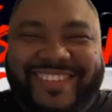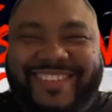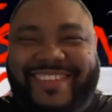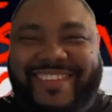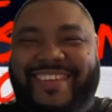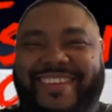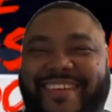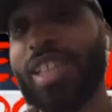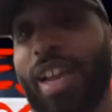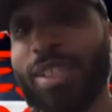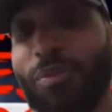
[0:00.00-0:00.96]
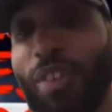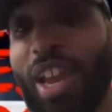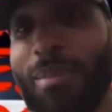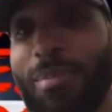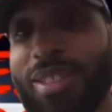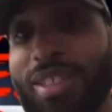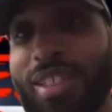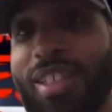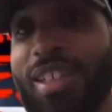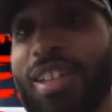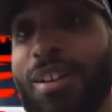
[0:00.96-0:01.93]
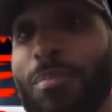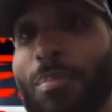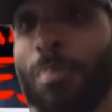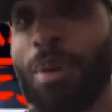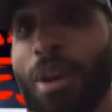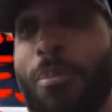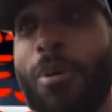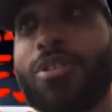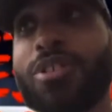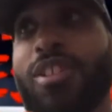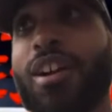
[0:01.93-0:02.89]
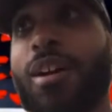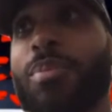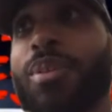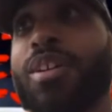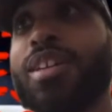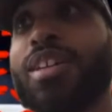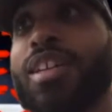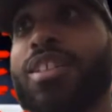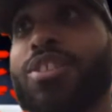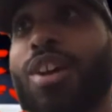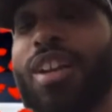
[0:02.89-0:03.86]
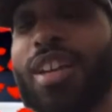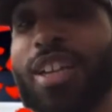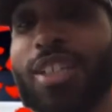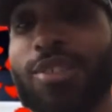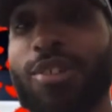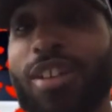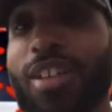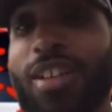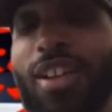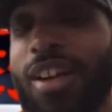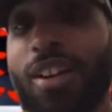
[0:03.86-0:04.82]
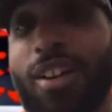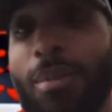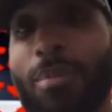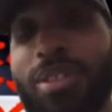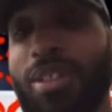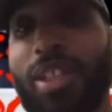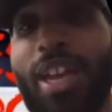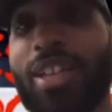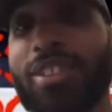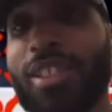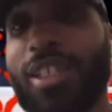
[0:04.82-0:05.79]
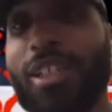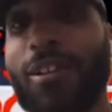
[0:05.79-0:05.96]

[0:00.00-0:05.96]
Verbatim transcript: my 15 seconds of fame and put a post up, try to get it trending. No, I'm just going to cancel it.